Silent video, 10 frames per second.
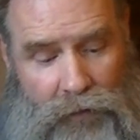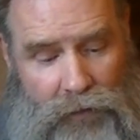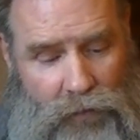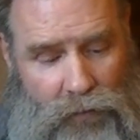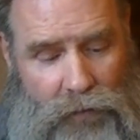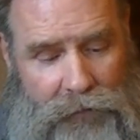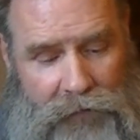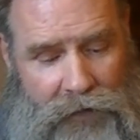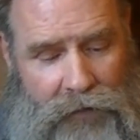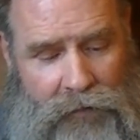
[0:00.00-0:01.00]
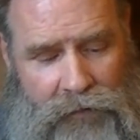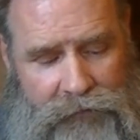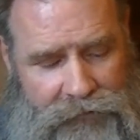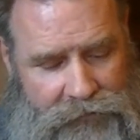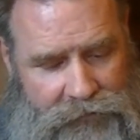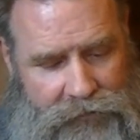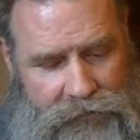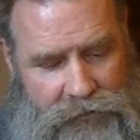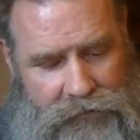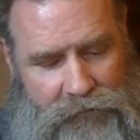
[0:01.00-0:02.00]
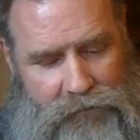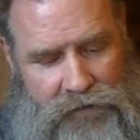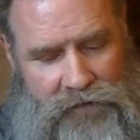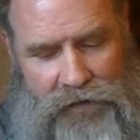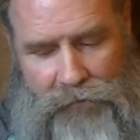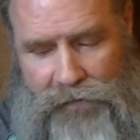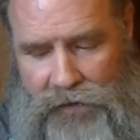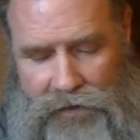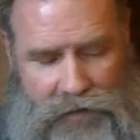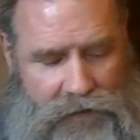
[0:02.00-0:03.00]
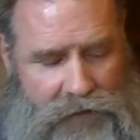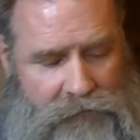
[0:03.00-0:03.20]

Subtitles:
Wipe that off. Put the top back on.